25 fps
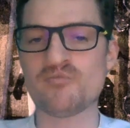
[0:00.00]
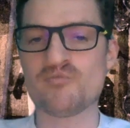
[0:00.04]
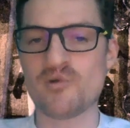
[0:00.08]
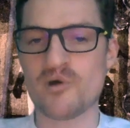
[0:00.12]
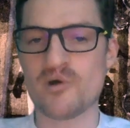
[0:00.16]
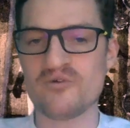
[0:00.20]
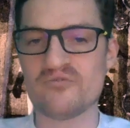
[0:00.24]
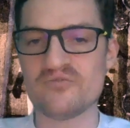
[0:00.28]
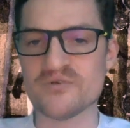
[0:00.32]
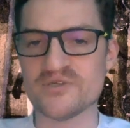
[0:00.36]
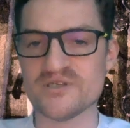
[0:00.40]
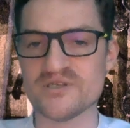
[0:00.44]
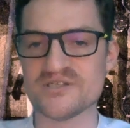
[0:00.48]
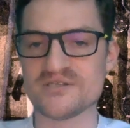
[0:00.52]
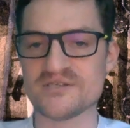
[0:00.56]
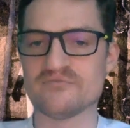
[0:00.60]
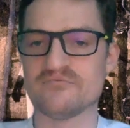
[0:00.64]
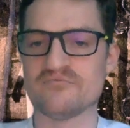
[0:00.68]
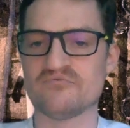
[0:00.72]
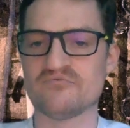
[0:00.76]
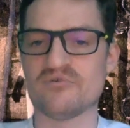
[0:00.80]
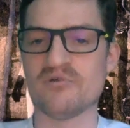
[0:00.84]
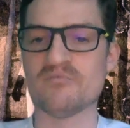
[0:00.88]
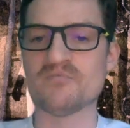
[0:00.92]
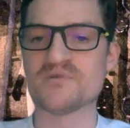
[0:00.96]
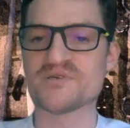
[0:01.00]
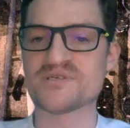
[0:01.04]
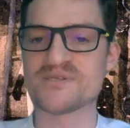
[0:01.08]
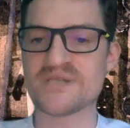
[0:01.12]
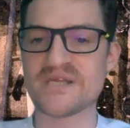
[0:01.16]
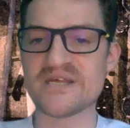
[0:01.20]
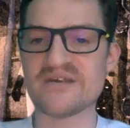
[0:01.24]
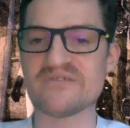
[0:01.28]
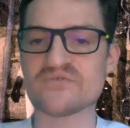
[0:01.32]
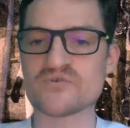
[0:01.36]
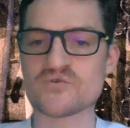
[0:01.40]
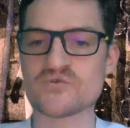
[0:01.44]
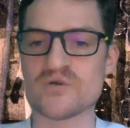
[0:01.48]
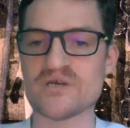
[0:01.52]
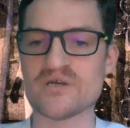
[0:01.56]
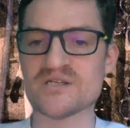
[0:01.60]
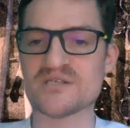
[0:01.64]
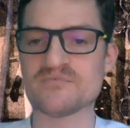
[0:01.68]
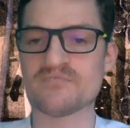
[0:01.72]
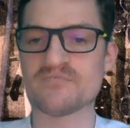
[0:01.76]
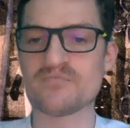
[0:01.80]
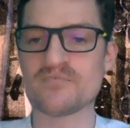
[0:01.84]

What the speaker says: profited from the slave trade.